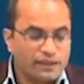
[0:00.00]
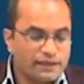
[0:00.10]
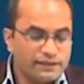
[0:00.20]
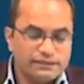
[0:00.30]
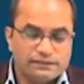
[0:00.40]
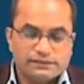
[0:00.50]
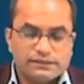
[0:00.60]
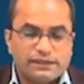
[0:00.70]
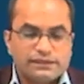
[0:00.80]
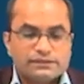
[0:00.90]
And in this
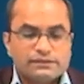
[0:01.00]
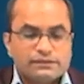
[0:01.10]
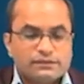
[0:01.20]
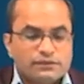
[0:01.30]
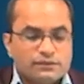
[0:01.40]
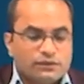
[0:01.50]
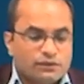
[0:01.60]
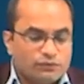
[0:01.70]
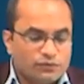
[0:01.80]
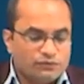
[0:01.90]
case
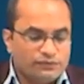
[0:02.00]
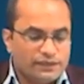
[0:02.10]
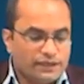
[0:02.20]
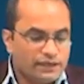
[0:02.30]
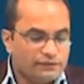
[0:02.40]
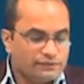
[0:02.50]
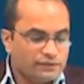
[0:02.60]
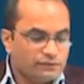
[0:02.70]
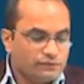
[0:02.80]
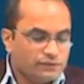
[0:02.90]
what we have
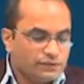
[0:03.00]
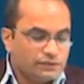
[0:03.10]
now